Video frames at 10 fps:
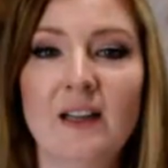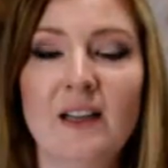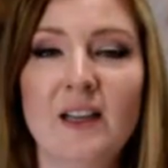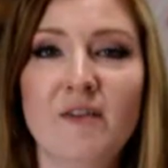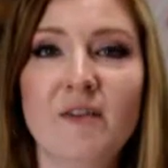
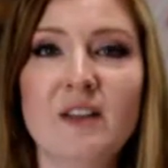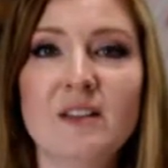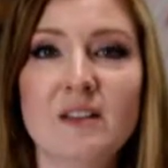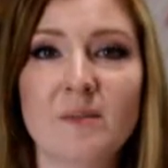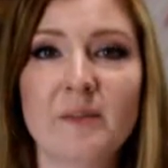If this
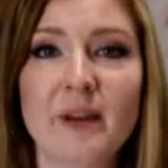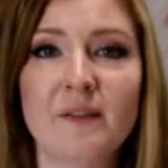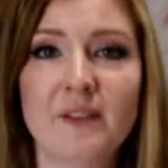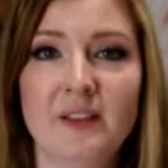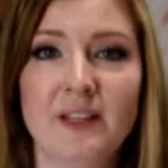is a
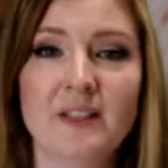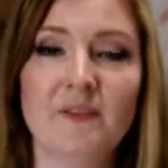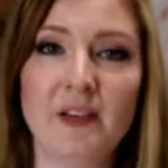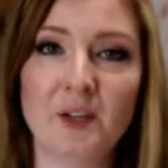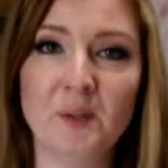benefit that's
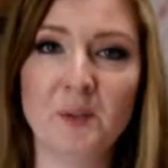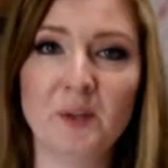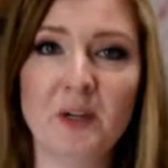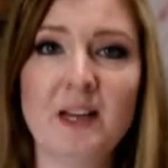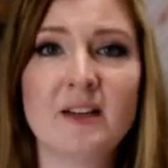
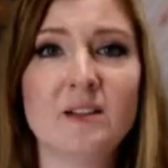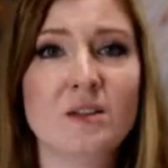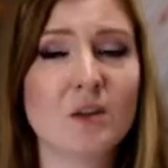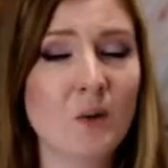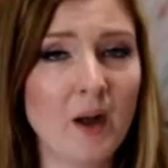available and it's
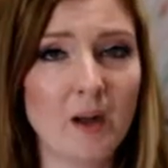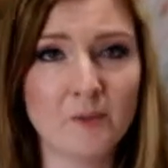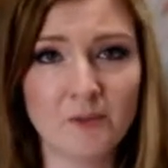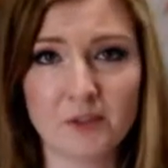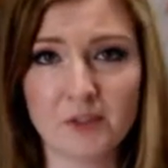so
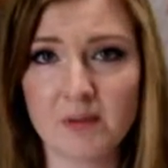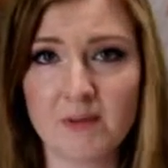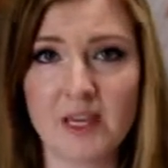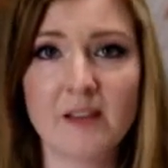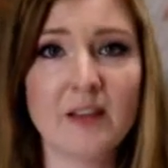helpful to
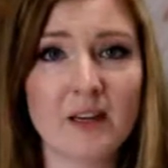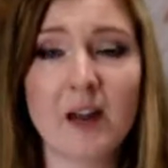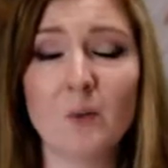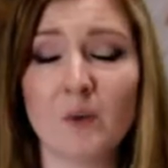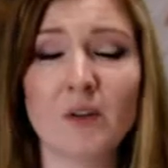me, then
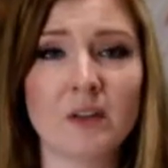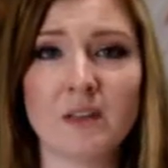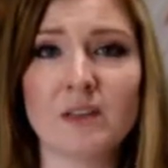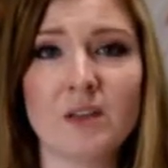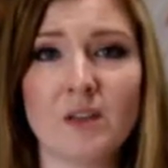I will
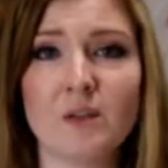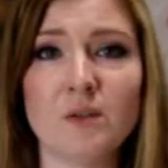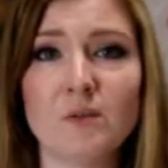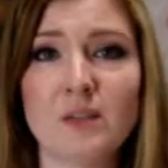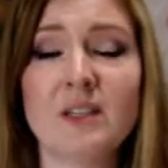
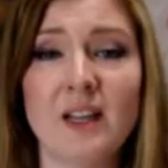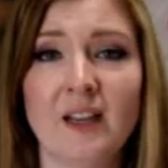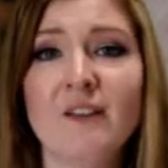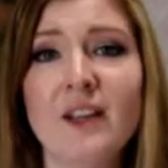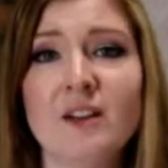continue to take
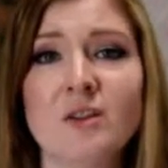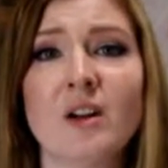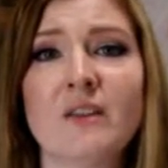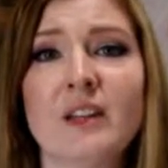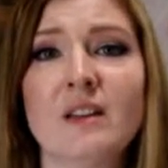advantage
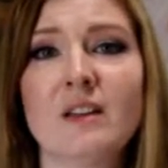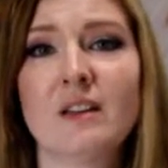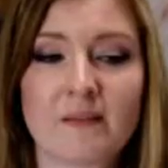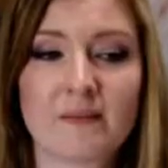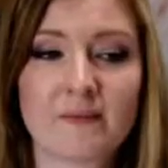of it.
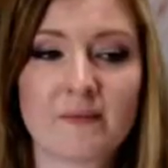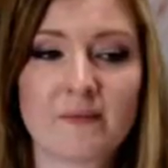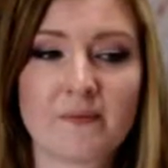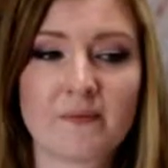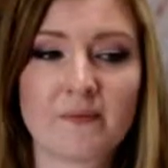
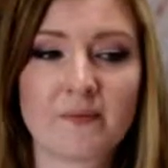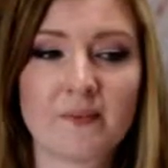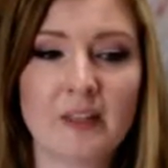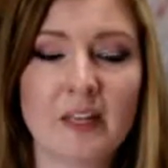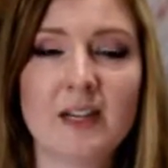
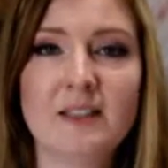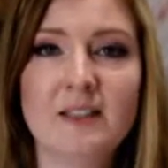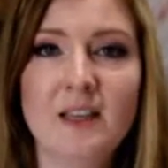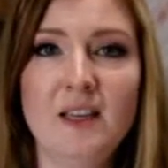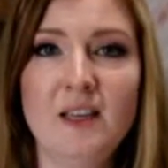I
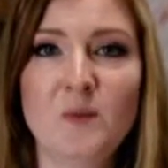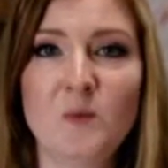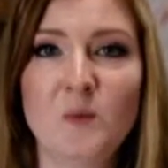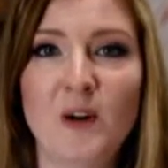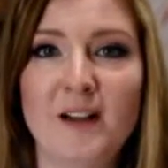see
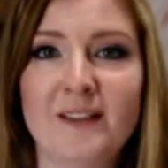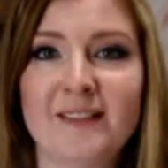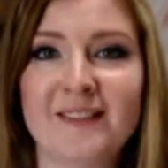what